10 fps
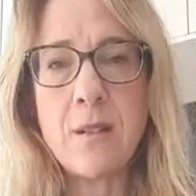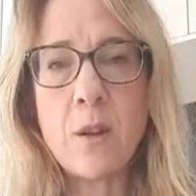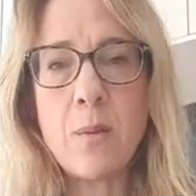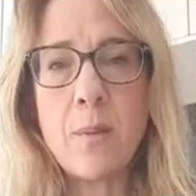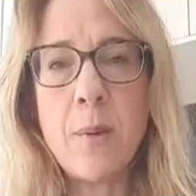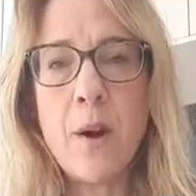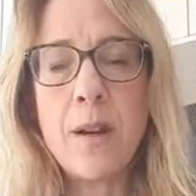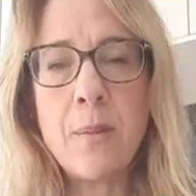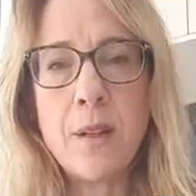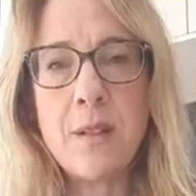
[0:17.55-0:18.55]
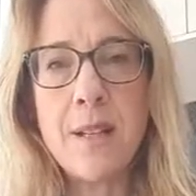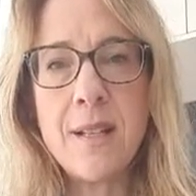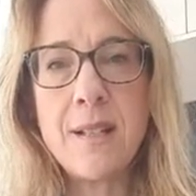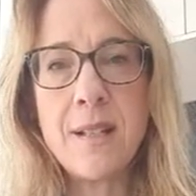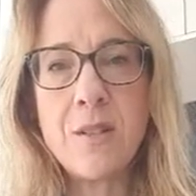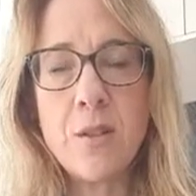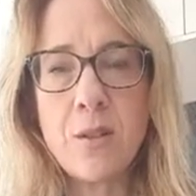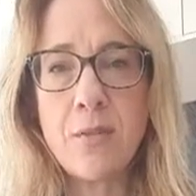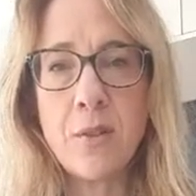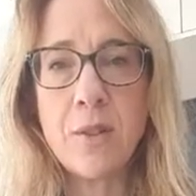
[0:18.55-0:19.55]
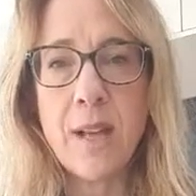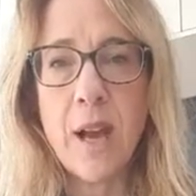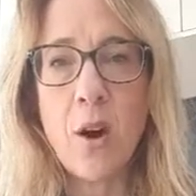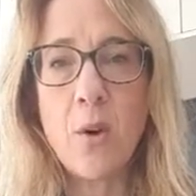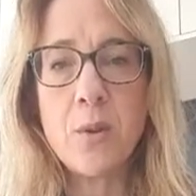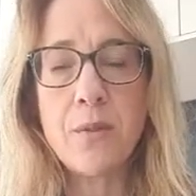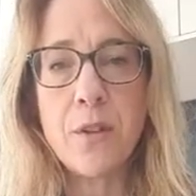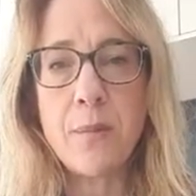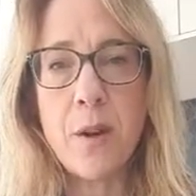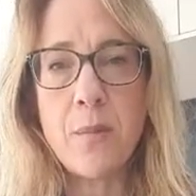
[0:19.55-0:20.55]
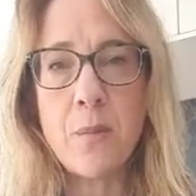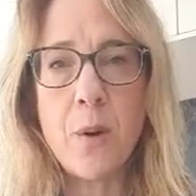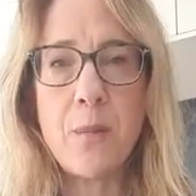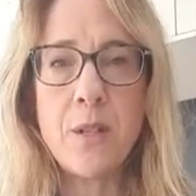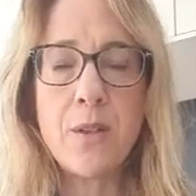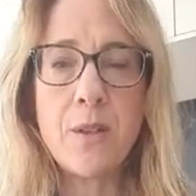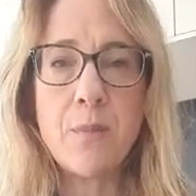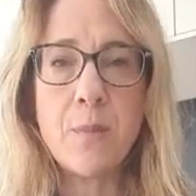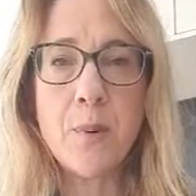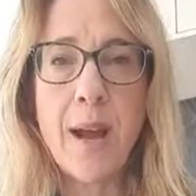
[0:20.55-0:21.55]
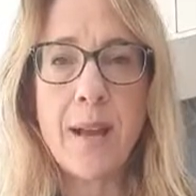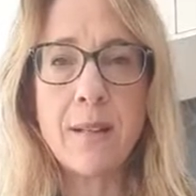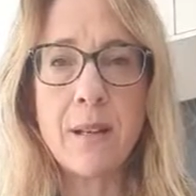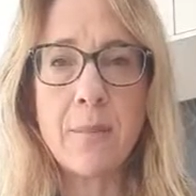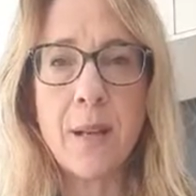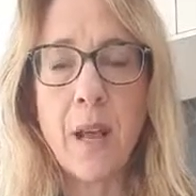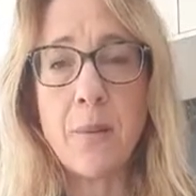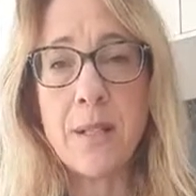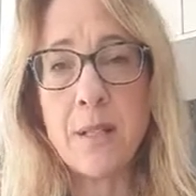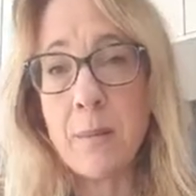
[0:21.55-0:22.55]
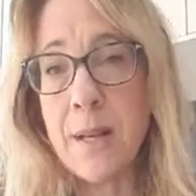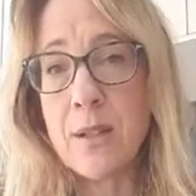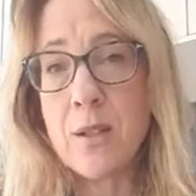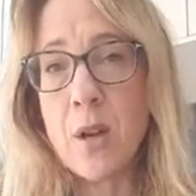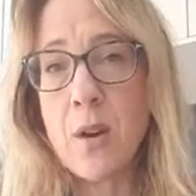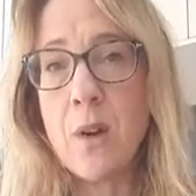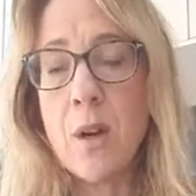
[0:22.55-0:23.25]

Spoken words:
So partly because yeast is so difficult to get hold of at the moment, when we do some bread, a bit like we did the pizza dough